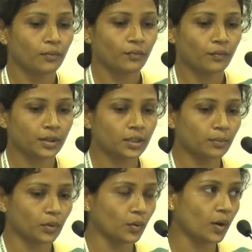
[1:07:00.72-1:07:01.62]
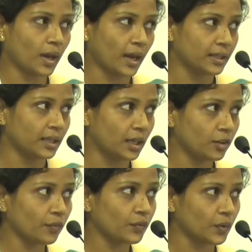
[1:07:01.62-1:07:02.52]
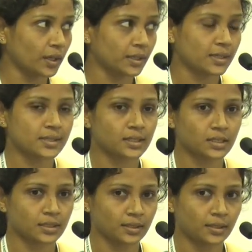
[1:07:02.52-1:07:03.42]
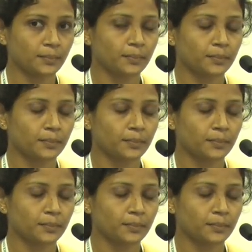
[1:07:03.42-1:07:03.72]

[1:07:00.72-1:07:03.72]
Furthermore, at the end of 20th century,